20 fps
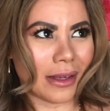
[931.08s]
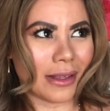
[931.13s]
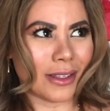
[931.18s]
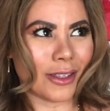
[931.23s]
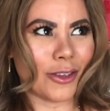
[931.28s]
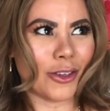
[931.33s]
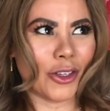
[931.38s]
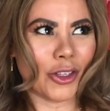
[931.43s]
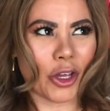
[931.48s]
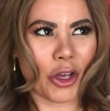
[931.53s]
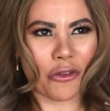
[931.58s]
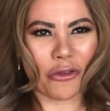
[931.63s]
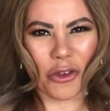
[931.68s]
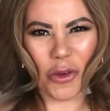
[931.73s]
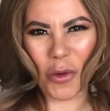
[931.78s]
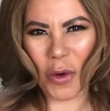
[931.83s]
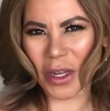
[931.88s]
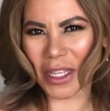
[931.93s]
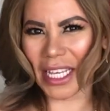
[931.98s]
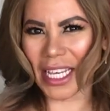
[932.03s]
if you
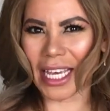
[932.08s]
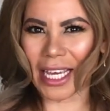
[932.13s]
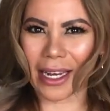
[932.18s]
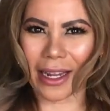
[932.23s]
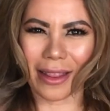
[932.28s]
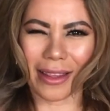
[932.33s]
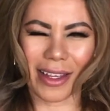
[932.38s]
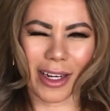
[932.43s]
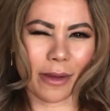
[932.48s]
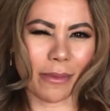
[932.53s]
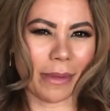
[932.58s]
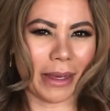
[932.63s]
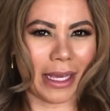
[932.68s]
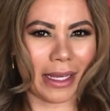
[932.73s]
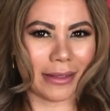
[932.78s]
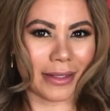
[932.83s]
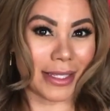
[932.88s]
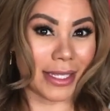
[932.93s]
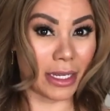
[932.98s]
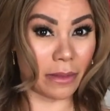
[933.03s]
want to get a little bit
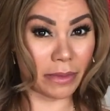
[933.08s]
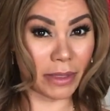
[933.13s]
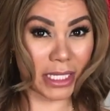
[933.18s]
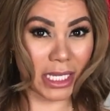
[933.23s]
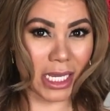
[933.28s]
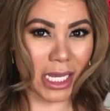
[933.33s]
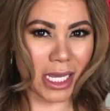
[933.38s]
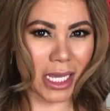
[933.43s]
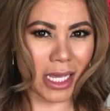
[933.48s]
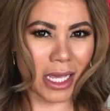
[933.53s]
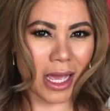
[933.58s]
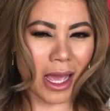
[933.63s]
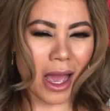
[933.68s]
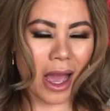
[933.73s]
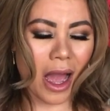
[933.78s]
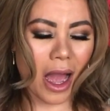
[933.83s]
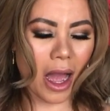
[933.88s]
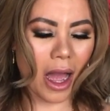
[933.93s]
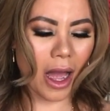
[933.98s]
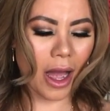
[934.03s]
tipsy,
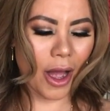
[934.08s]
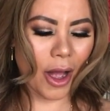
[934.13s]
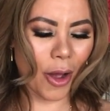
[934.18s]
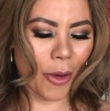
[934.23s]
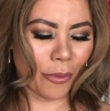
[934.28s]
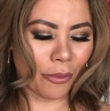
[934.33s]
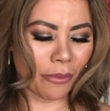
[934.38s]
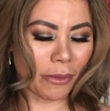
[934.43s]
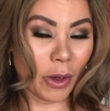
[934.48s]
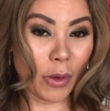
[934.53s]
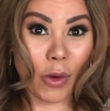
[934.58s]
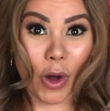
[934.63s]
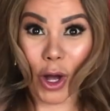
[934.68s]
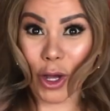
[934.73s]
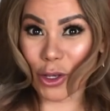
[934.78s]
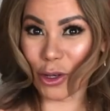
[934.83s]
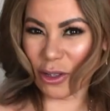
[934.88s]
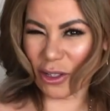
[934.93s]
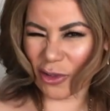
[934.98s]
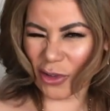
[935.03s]
meanwhile
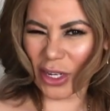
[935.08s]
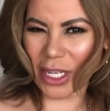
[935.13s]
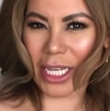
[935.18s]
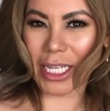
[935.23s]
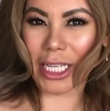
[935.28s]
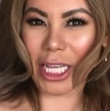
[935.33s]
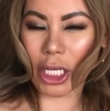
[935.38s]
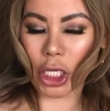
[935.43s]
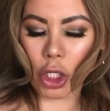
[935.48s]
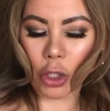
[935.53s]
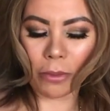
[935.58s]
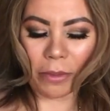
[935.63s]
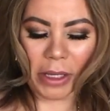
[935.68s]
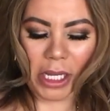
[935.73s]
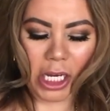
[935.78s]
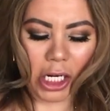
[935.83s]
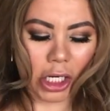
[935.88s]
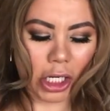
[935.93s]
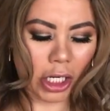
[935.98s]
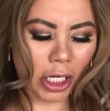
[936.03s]
you're drinking a good
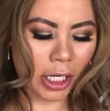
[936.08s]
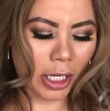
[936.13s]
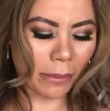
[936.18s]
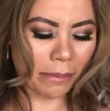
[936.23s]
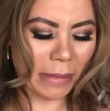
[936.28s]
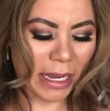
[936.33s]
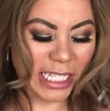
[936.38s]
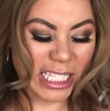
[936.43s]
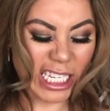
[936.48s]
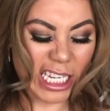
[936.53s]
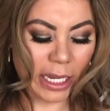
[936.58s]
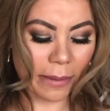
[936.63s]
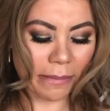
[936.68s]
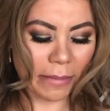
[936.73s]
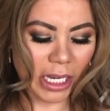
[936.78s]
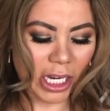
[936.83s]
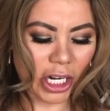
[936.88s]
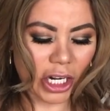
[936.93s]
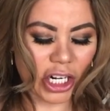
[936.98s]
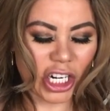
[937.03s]
beer, Mexican
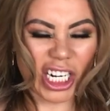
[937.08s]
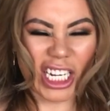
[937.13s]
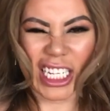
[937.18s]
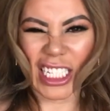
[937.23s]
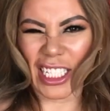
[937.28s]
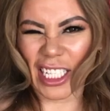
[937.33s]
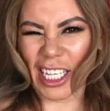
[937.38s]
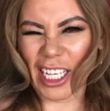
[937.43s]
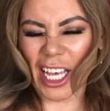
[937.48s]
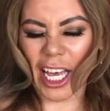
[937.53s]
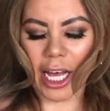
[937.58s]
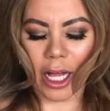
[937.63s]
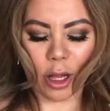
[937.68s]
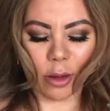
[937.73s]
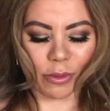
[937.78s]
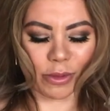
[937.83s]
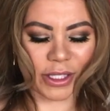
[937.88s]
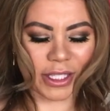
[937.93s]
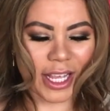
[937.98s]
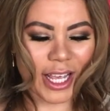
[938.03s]
beer, it
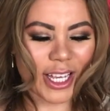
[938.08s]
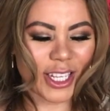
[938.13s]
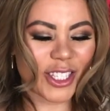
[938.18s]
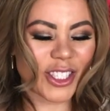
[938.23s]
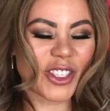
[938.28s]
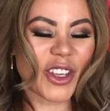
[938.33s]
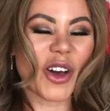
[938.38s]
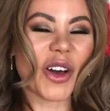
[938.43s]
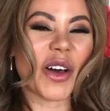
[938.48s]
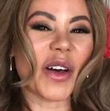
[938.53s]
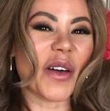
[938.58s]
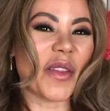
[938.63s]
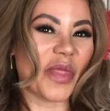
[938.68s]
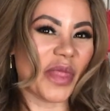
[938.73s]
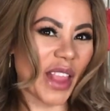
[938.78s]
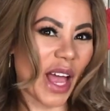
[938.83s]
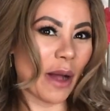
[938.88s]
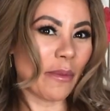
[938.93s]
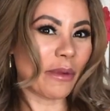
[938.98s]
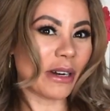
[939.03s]
helps. So
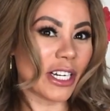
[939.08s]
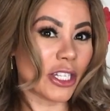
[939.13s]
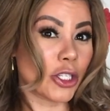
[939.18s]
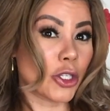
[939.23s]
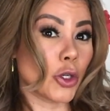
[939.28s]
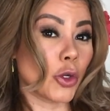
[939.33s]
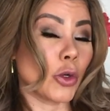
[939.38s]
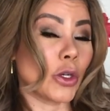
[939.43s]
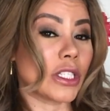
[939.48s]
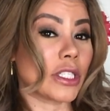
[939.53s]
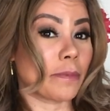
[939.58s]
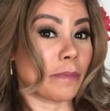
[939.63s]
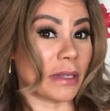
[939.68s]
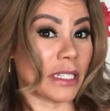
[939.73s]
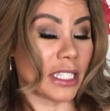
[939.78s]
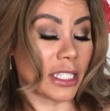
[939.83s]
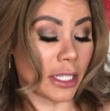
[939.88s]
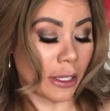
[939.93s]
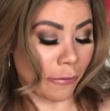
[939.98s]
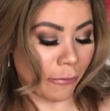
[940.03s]
number two is
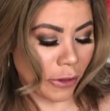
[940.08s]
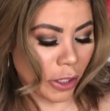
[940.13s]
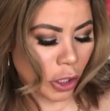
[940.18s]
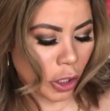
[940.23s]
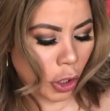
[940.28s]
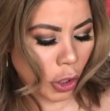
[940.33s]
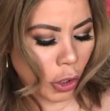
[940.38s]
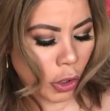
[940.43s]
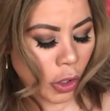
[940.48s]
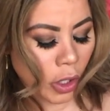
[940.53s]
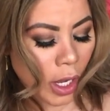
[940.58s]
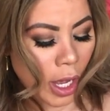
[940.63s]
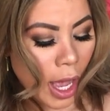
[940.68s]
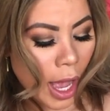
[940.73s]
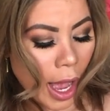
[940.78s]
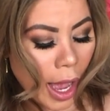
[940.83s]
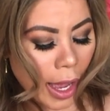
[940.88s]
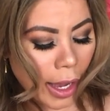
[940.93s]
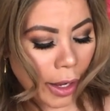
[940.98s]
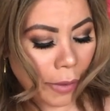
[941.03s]
Pacifico.
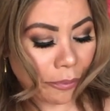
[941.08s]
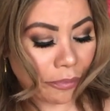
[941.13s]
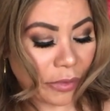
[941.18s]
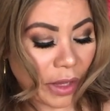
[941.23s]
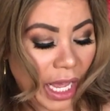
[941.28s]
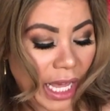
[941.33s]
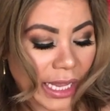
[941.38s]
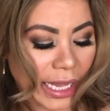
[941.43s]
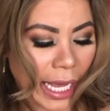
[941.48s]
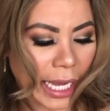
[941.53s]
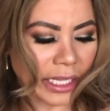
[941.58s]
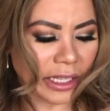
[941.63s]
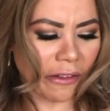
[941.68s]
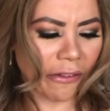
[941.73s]
I like the